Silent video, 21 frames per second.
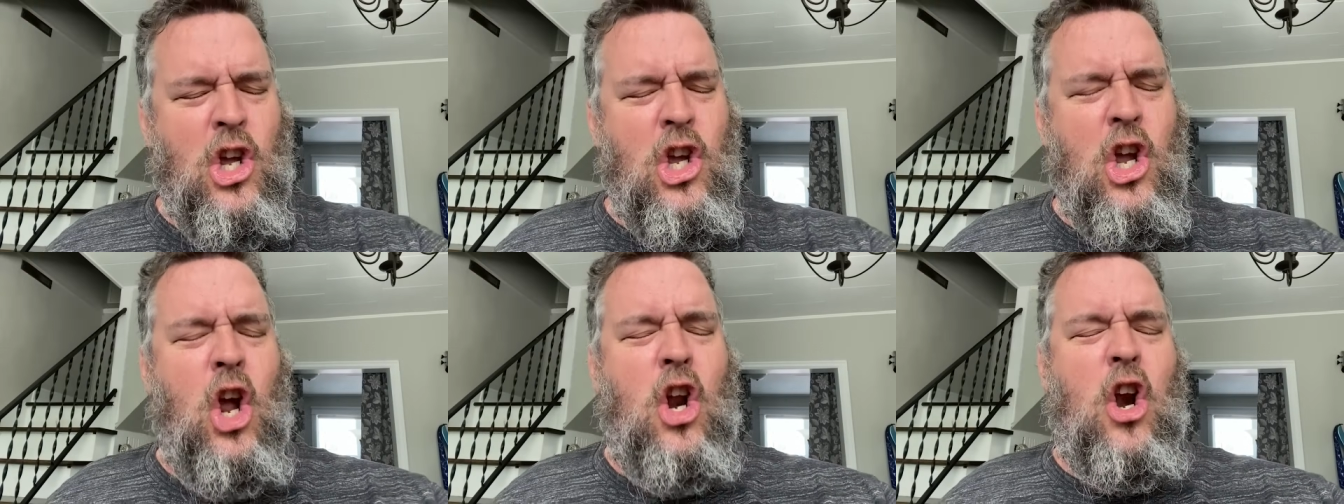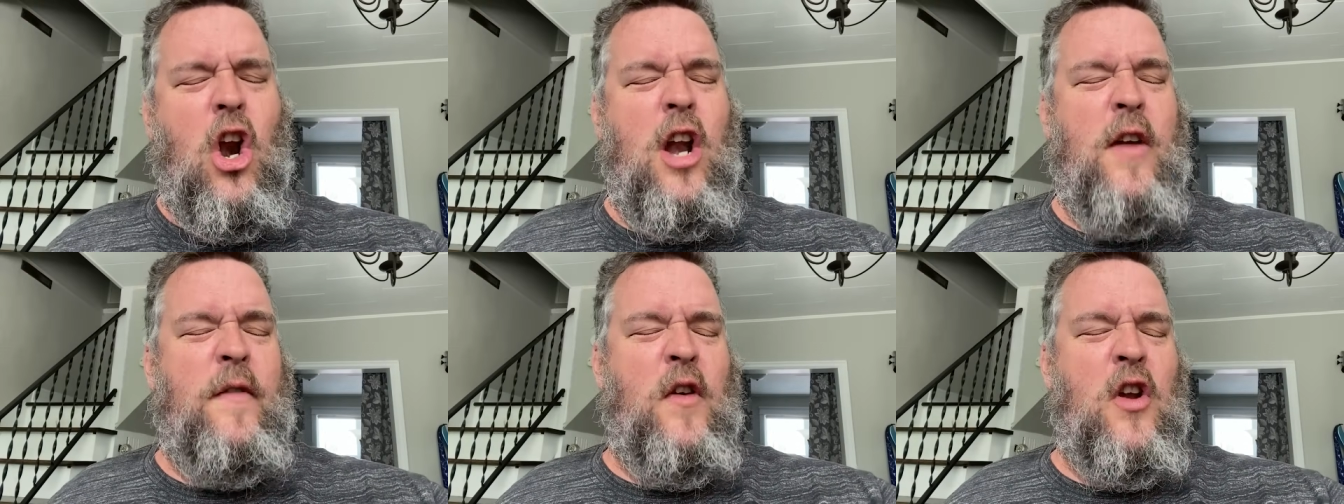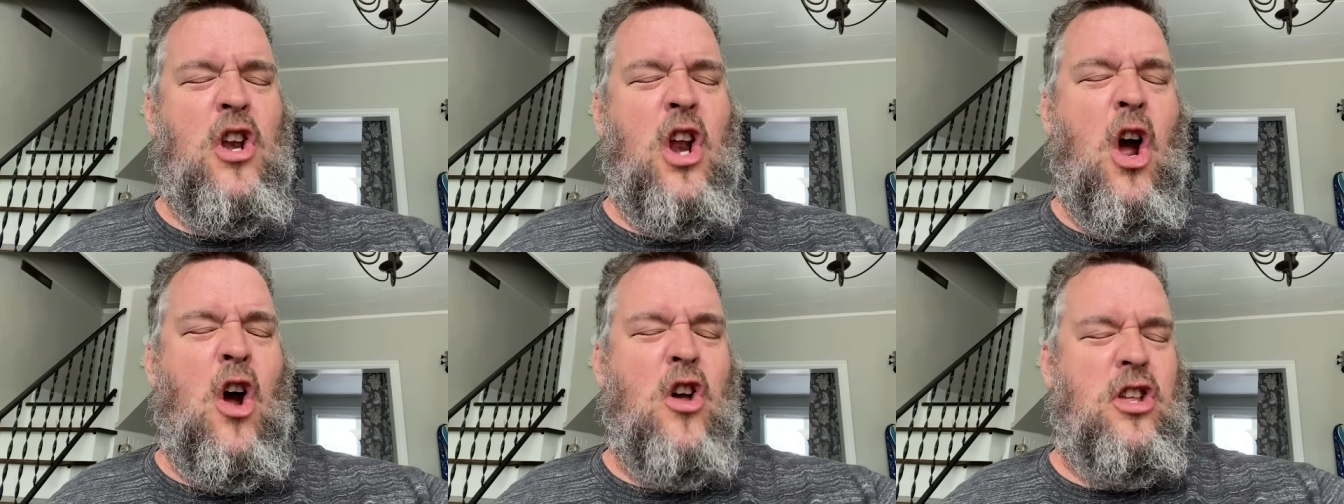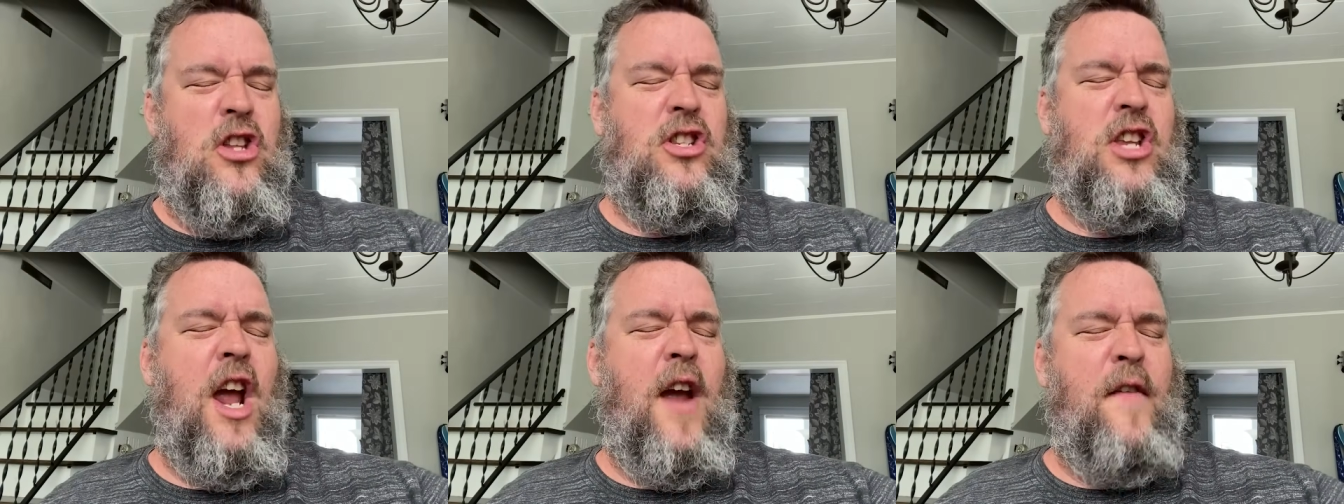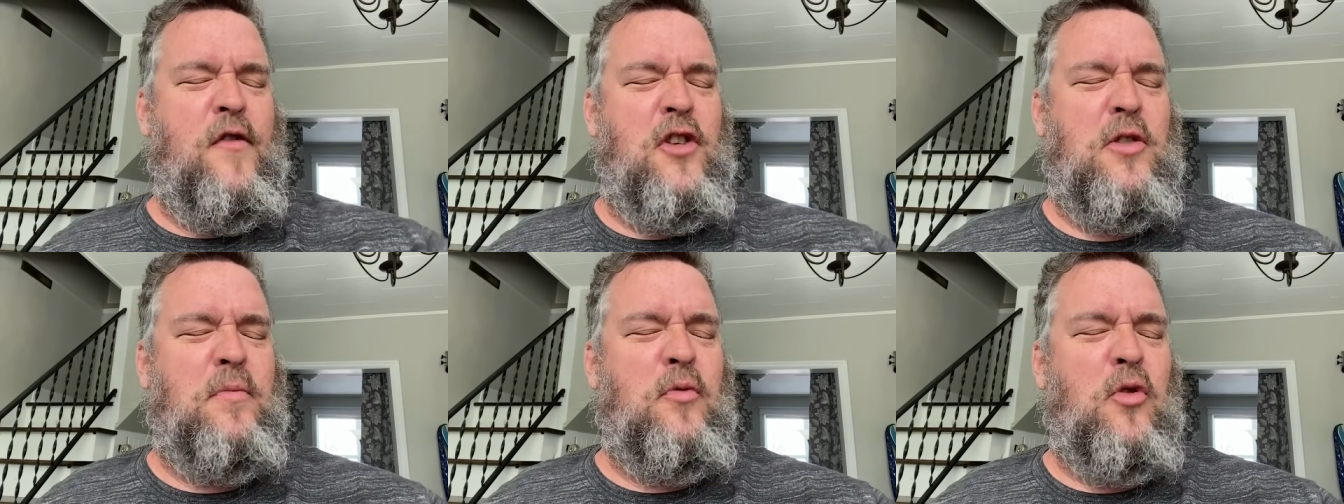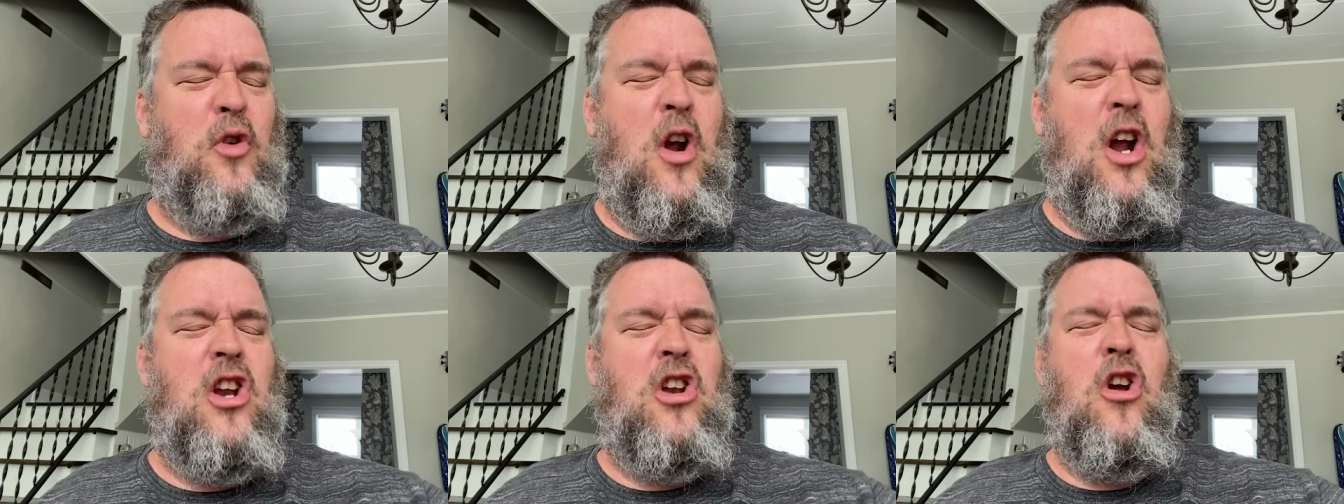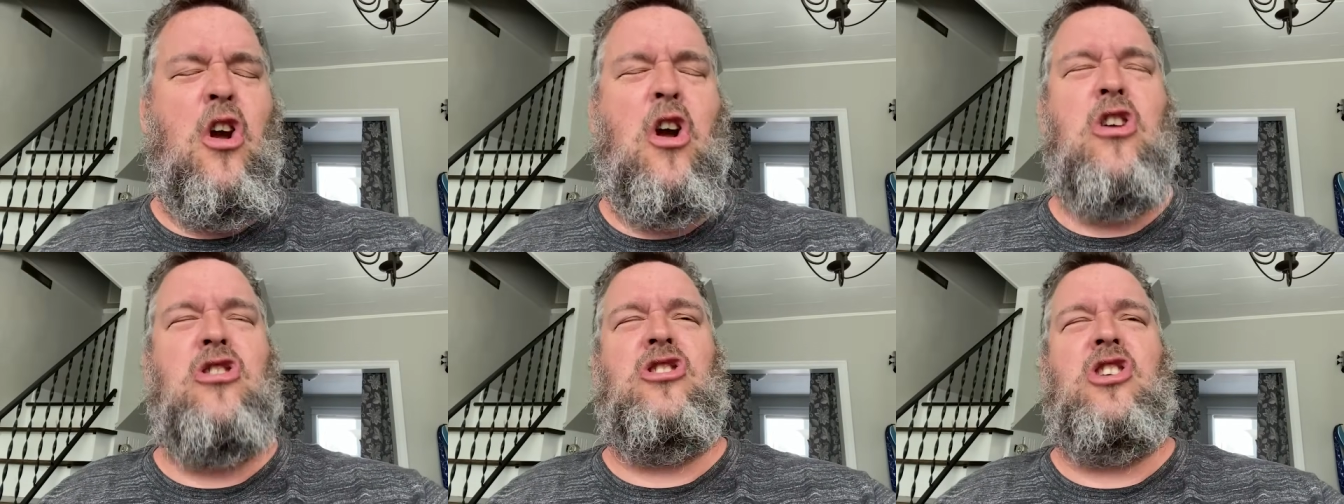You don't even know the difference between
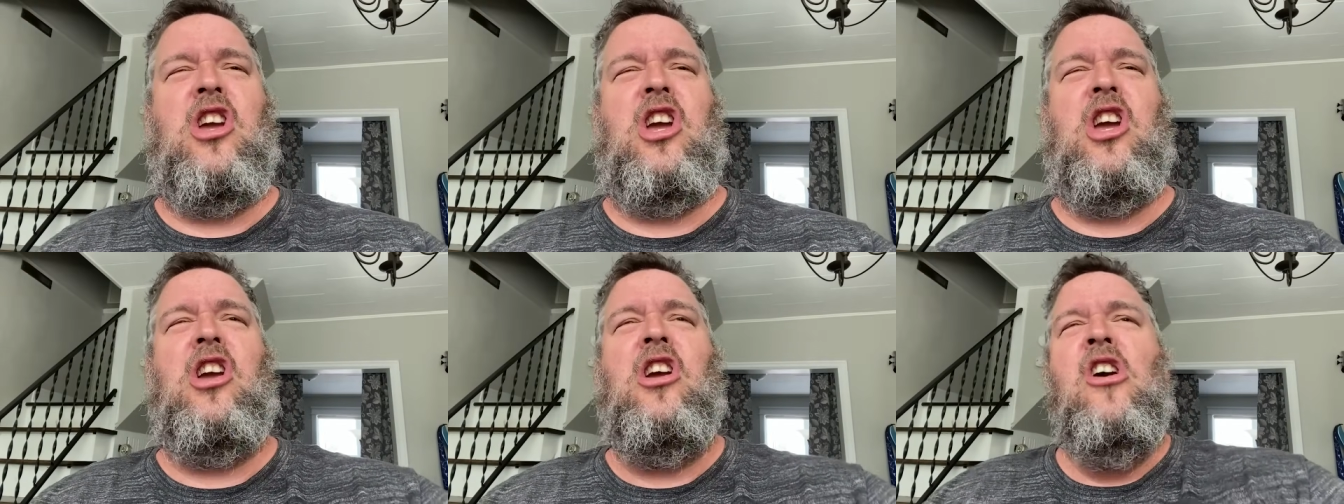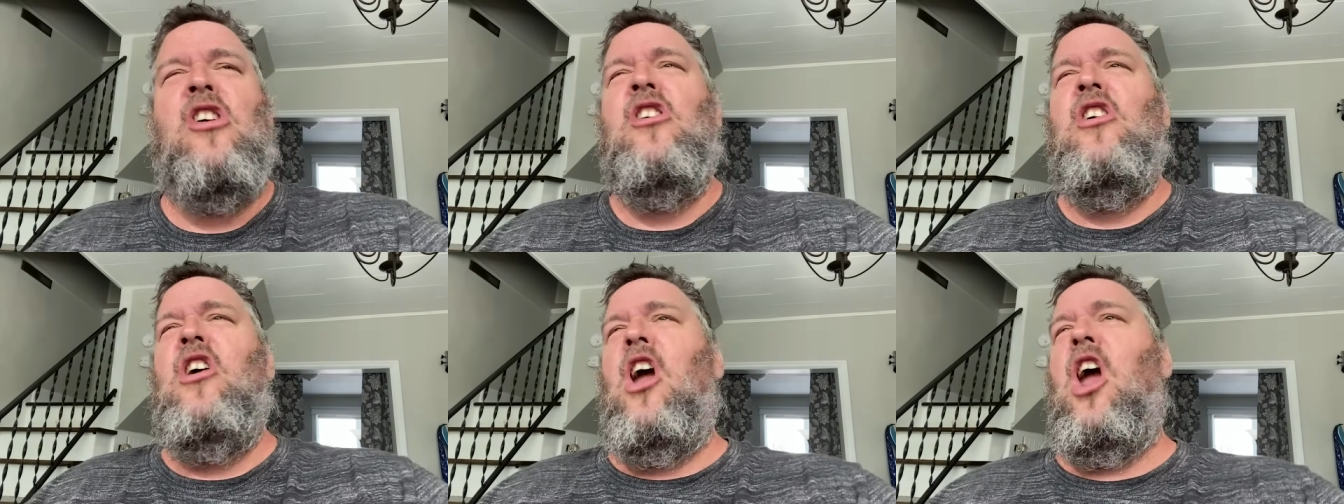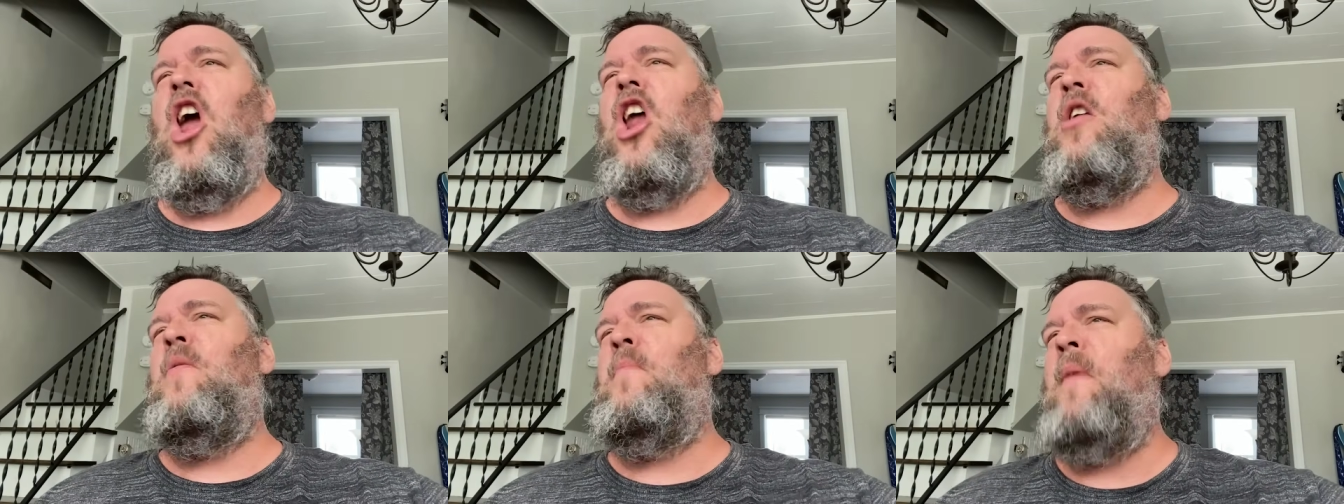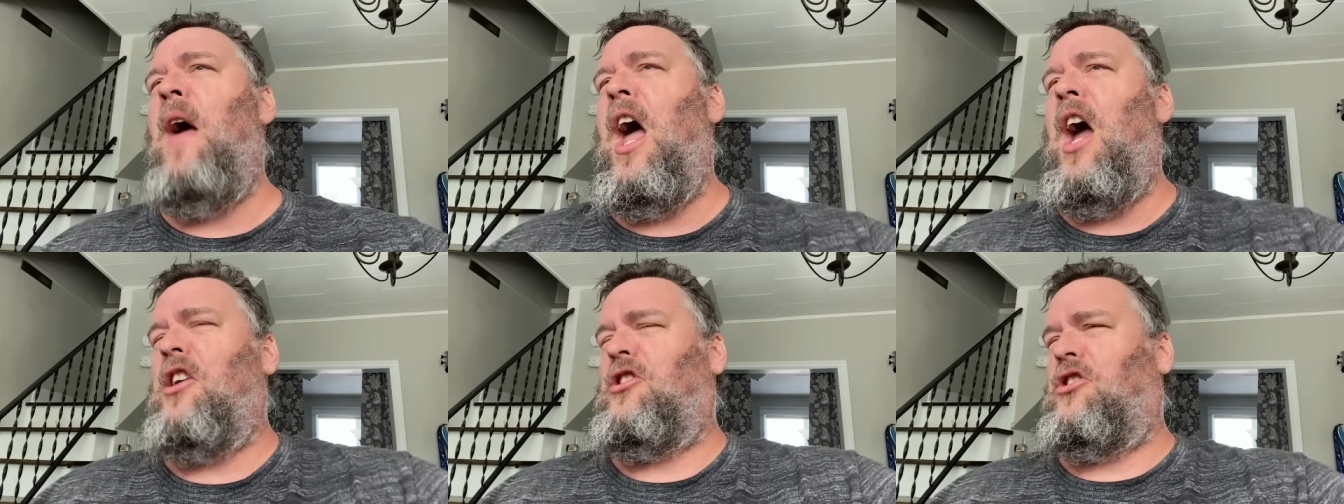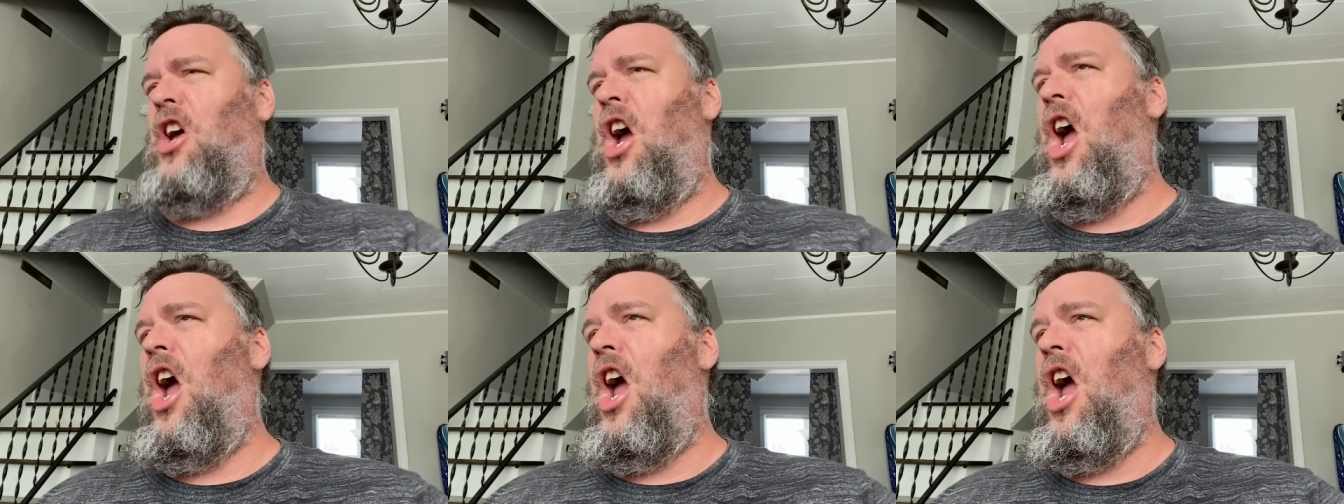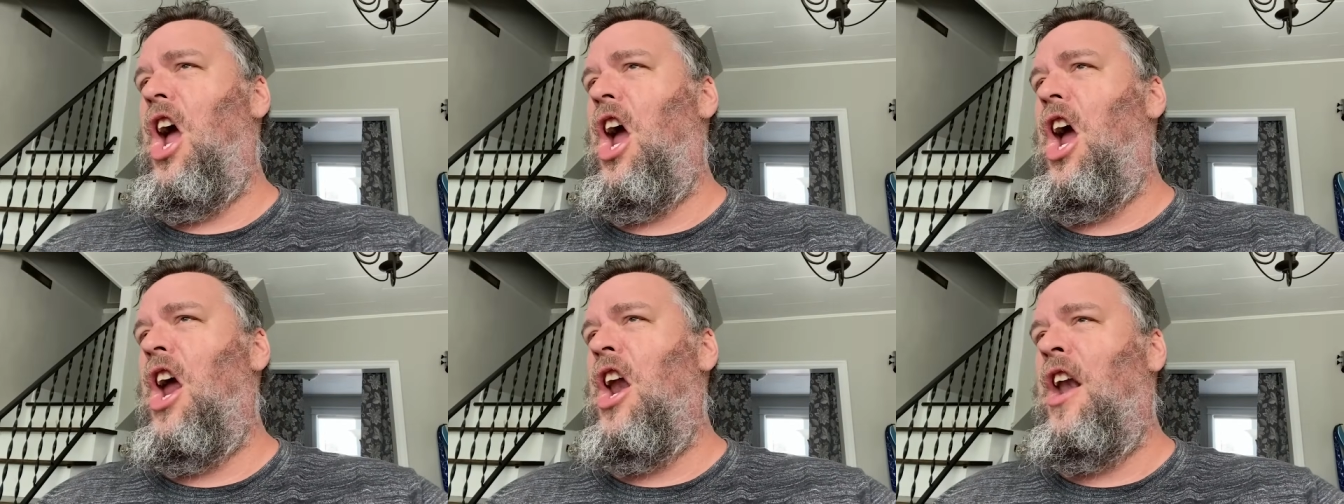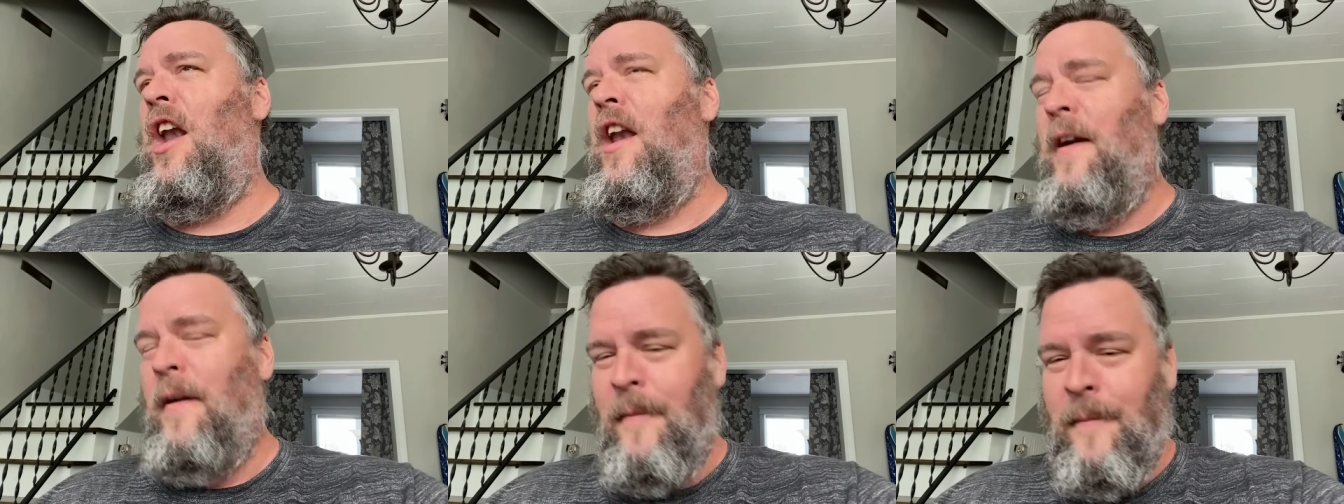Uzi and a Mac
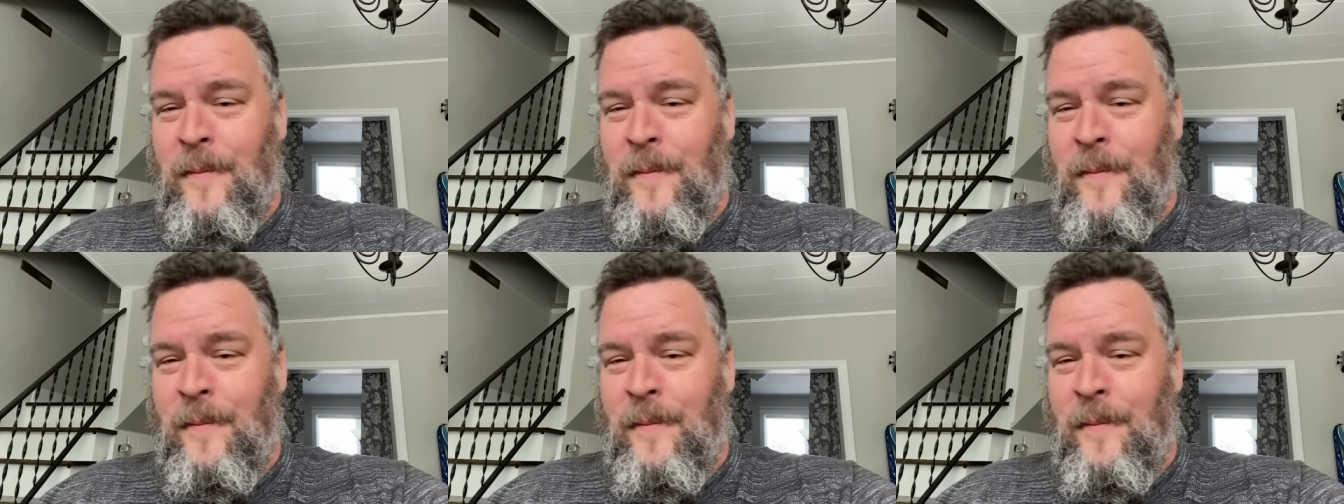10.